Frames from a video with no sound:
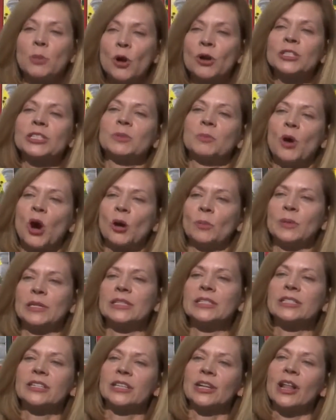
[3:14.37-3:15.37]
Parks
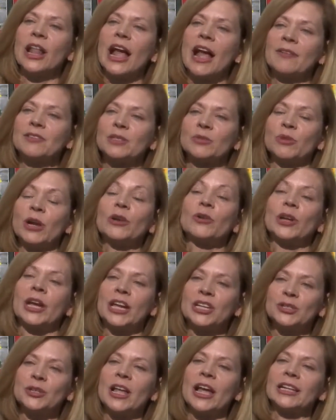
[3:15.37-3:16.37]
Department, so they'll have some
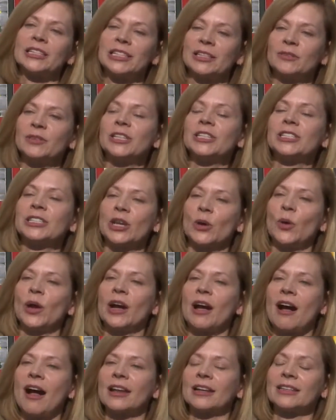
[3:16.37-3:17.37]
recreational activities
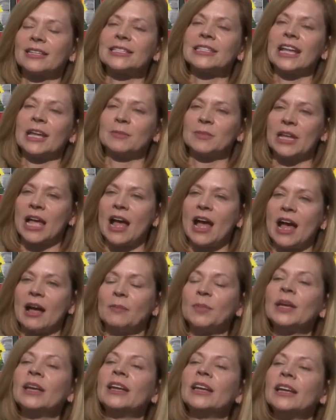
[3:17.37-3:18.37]
going on at the same
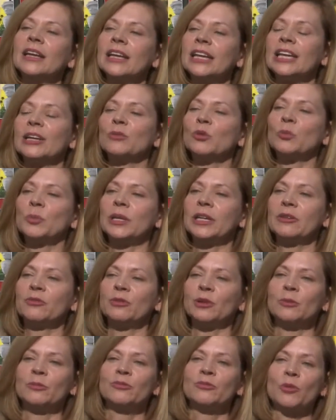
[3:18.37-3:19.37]
time. It will be
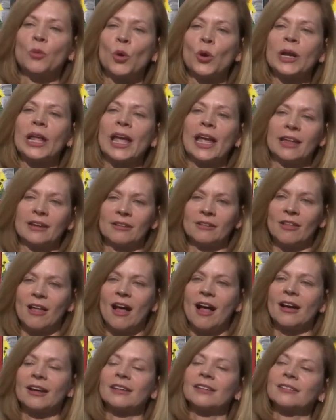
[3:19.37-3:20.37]
from 4 to 8
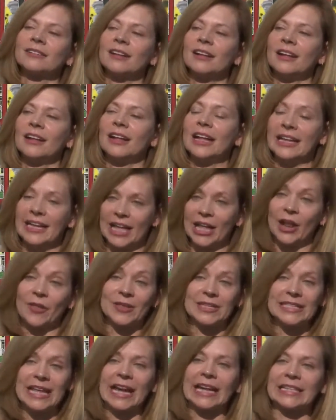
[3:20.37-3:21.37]
o'clock, uh, again, on
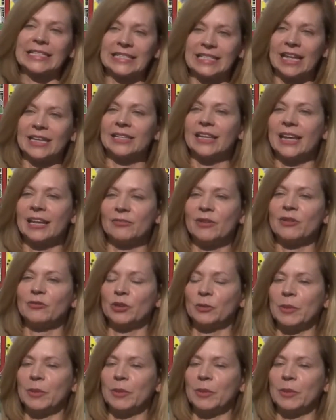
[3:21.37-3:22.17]
the second Sunday of every